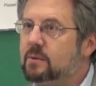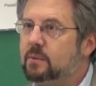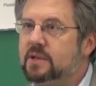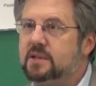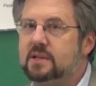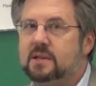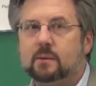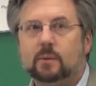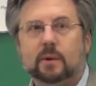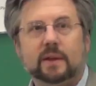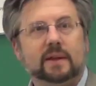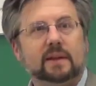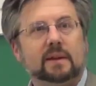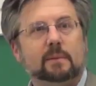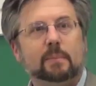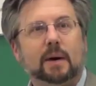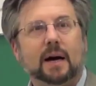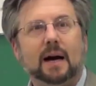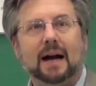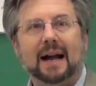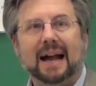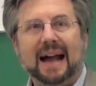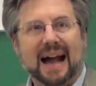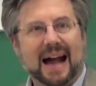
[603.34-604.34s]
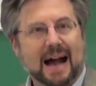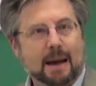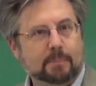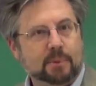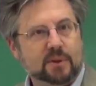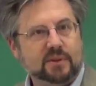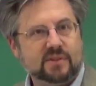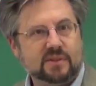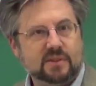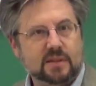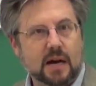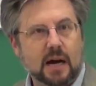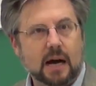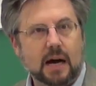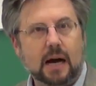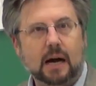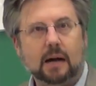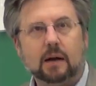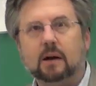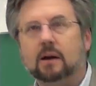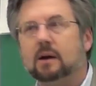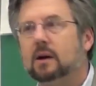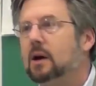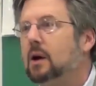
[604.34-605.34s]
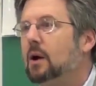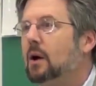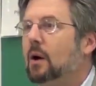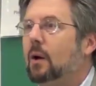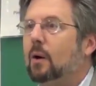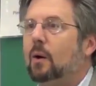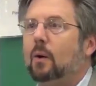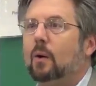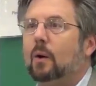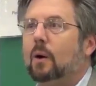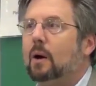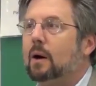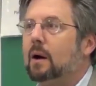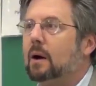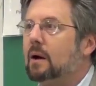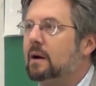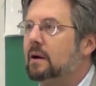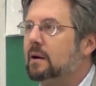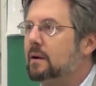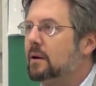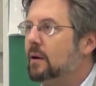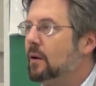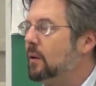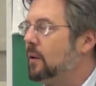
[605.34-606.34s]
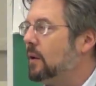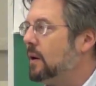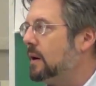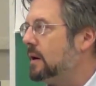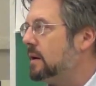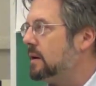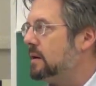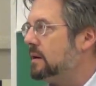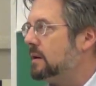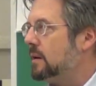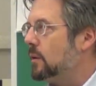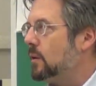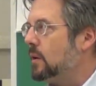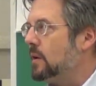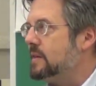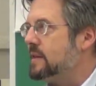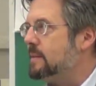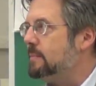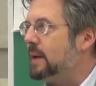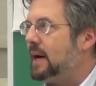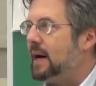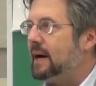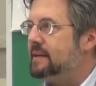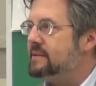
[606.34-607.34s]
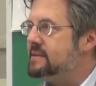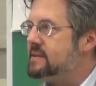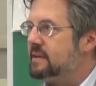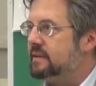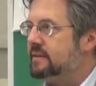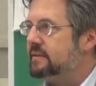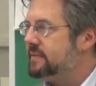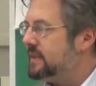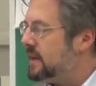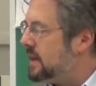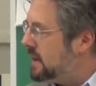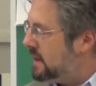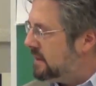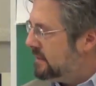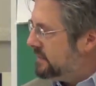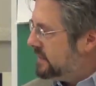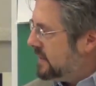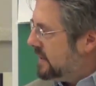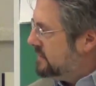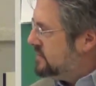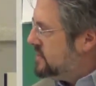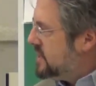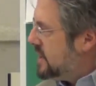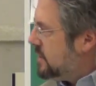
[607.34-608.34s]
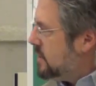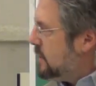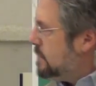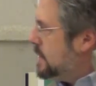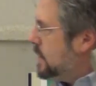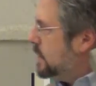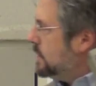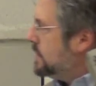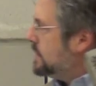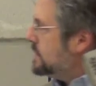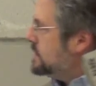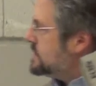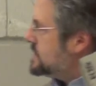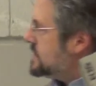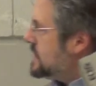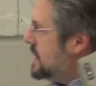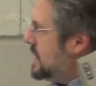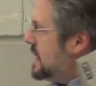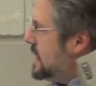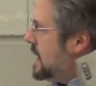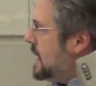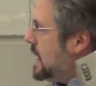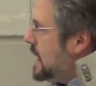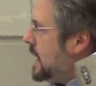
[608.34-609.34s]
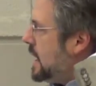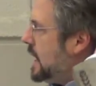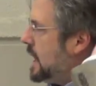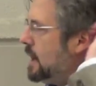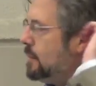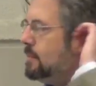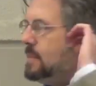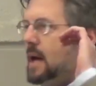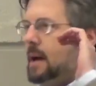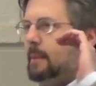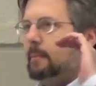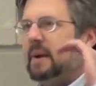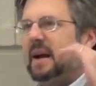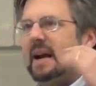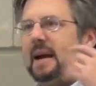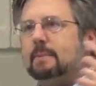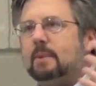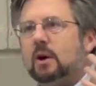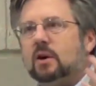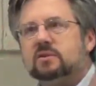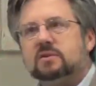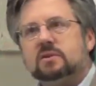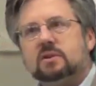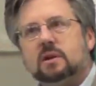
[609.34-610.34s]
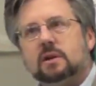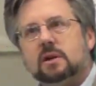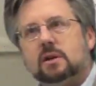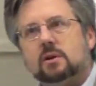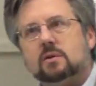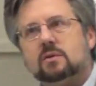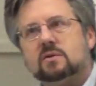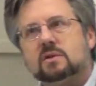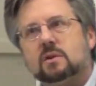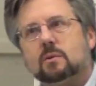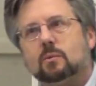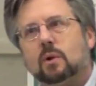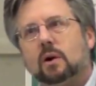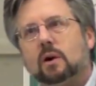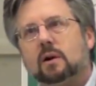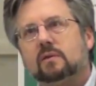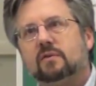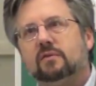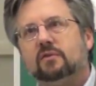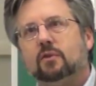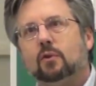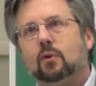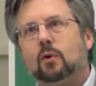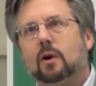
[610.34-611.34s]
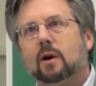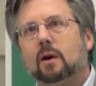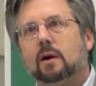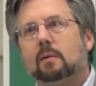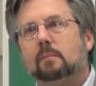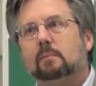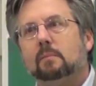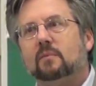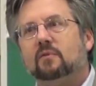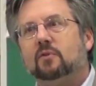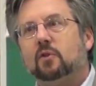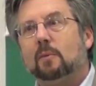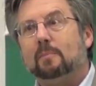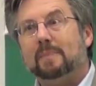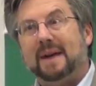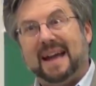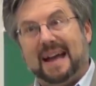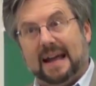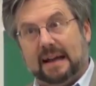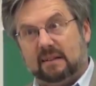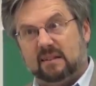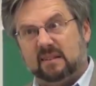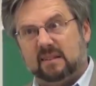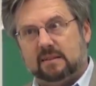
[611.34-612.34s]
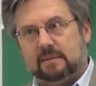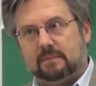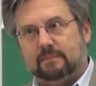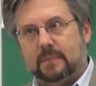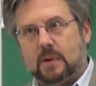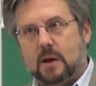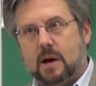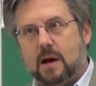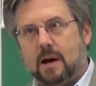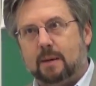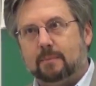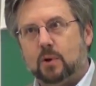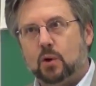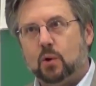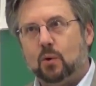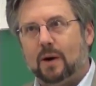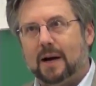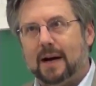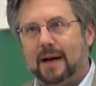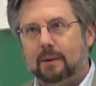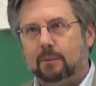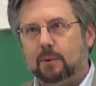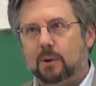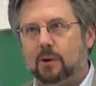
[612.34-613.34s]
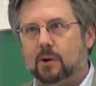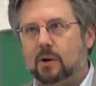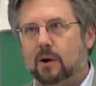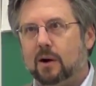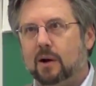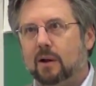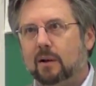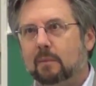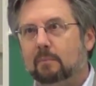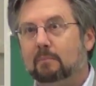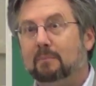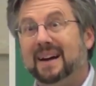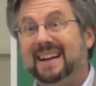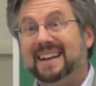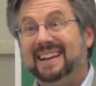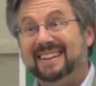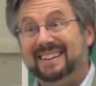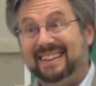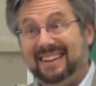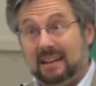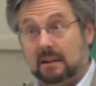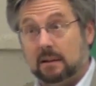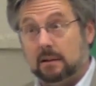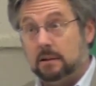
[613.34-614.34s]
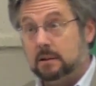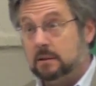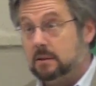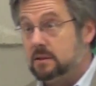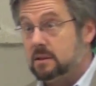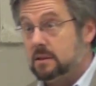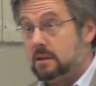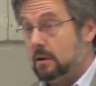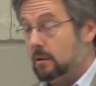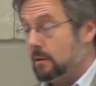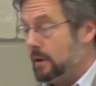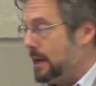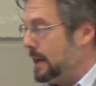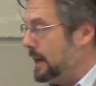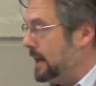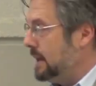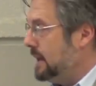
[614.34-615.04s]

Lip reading: price at which they're willing to buy. Apple stock or the bonds of General Motors. But I'm also going to use the word for banks, who I will call money dealers.